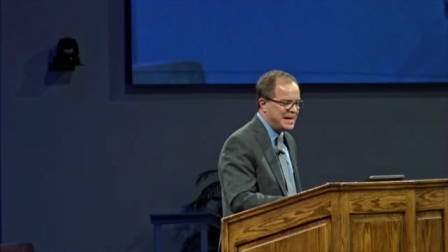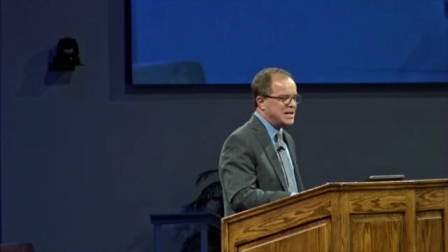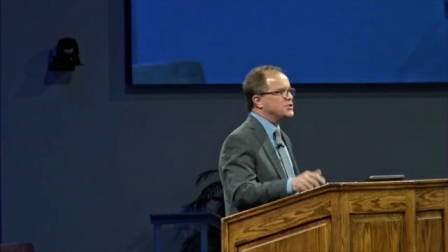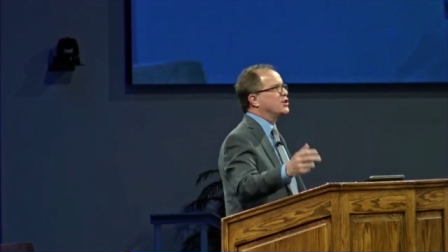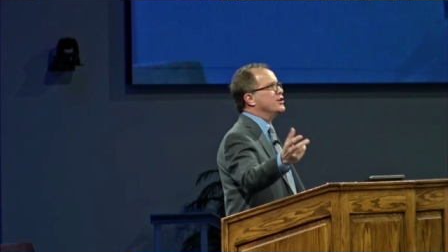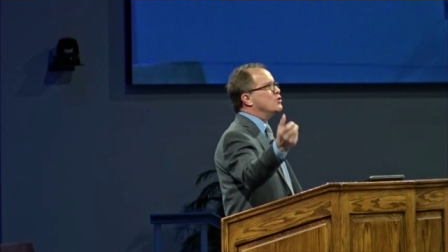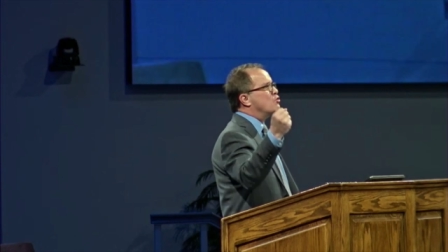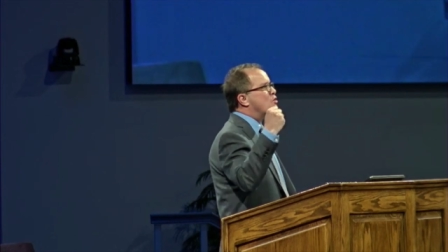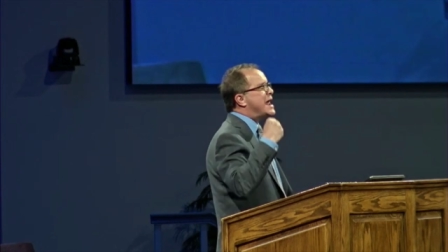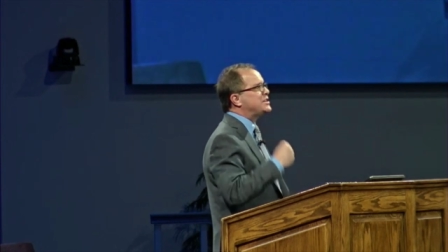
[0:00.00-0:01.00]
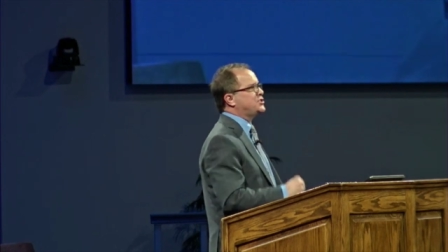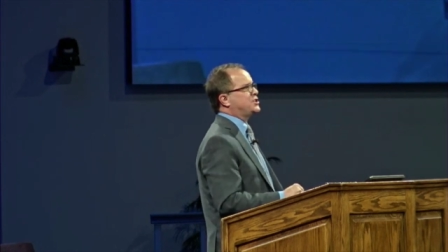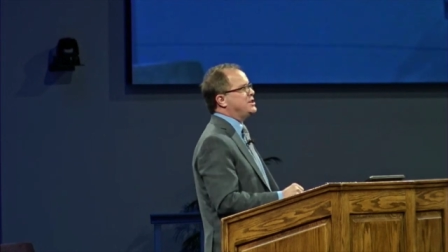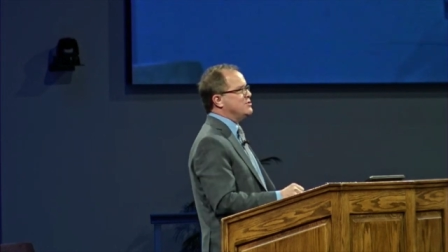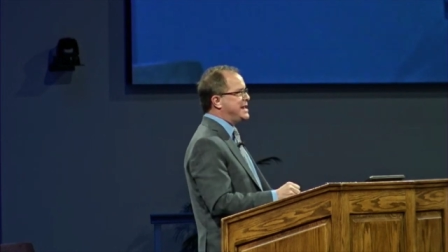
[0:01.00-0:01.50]
is going to
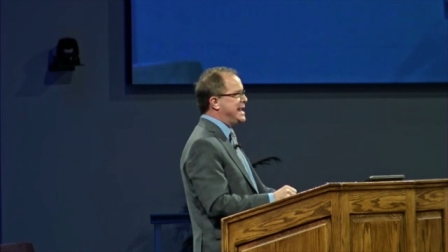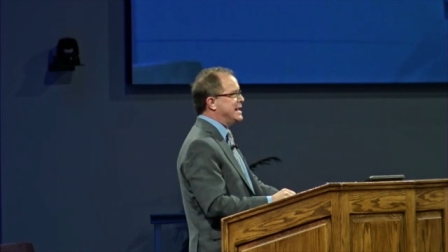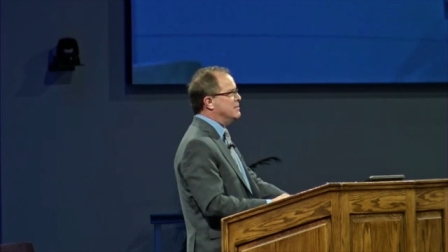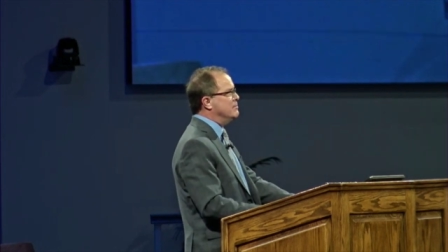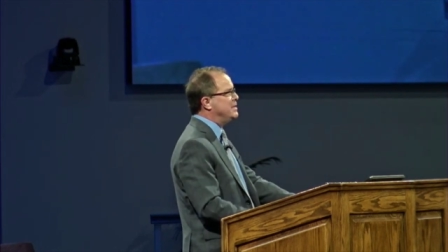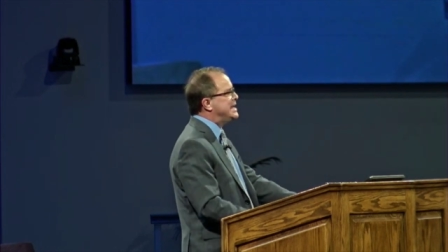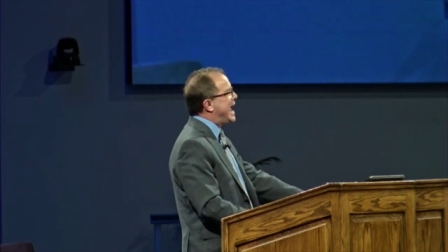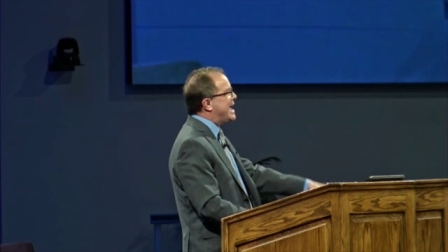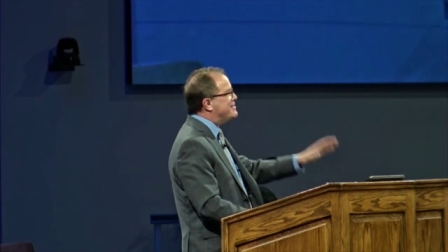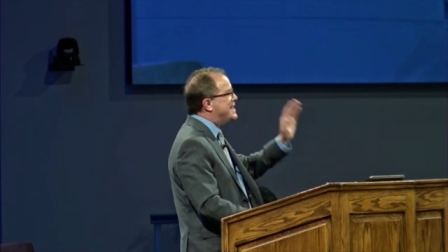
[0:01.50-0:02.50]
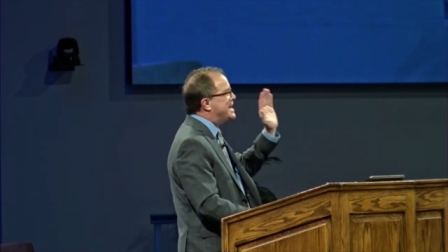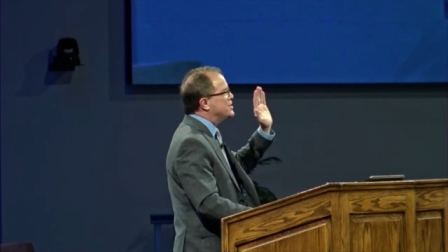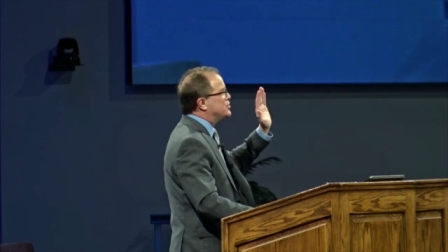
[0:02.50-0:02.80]
rescue him, and then is